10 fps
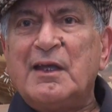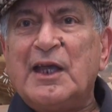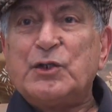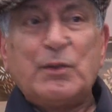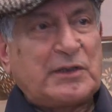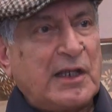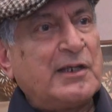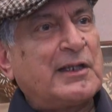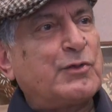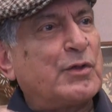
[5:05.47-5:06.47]
And you will
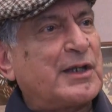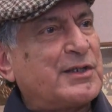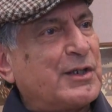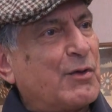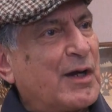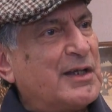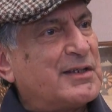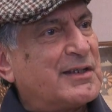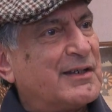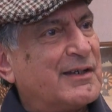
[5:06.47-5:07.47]
think that you're touching your
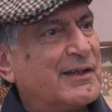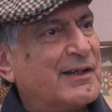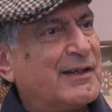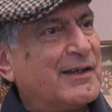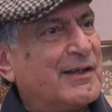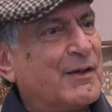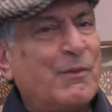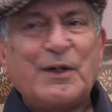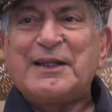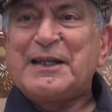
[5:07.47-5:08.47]
eyes.
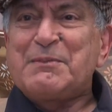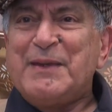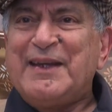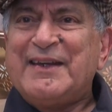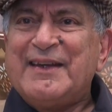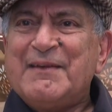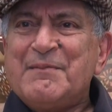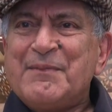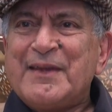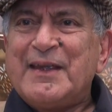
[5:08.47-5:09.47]
What does that mean?
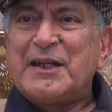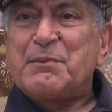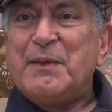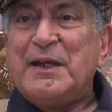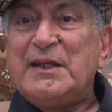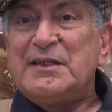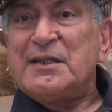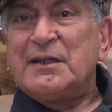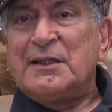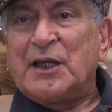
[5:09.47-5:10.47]
It means
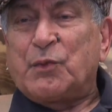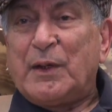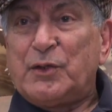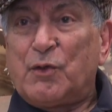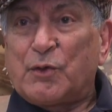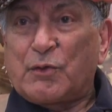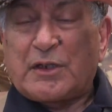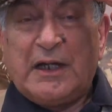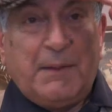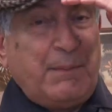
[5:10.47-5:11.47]
that when you go to
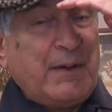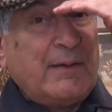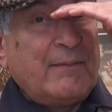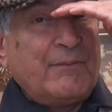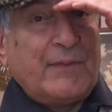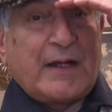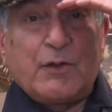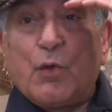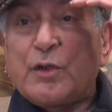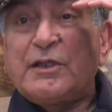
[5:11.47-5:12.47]
sleep, that
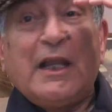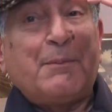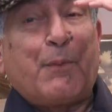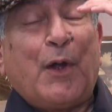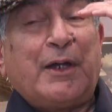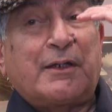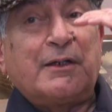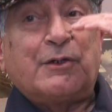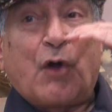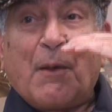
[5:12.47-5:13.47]
notional
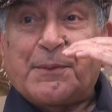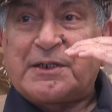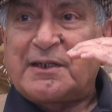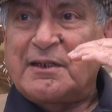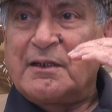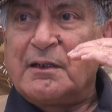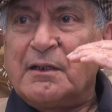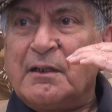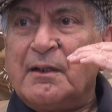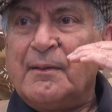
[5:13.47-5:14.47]
point drops.
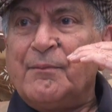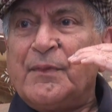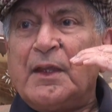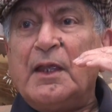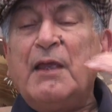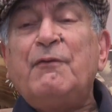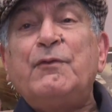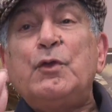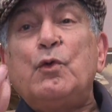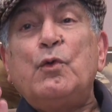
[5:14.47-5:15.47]
If
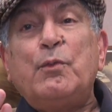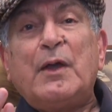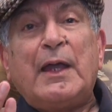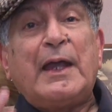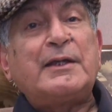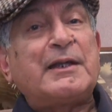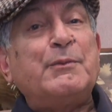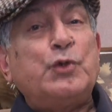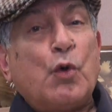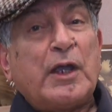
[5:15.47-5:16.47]
you had
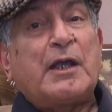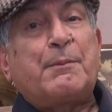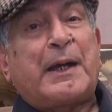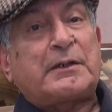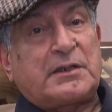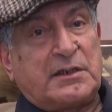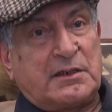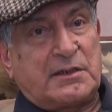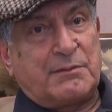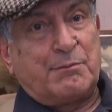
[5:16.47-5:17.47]
some yogic
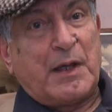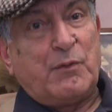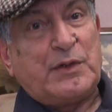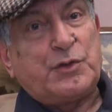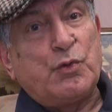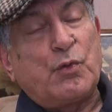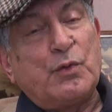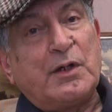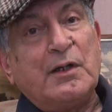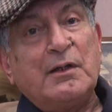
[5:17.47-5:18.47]
practices by which you could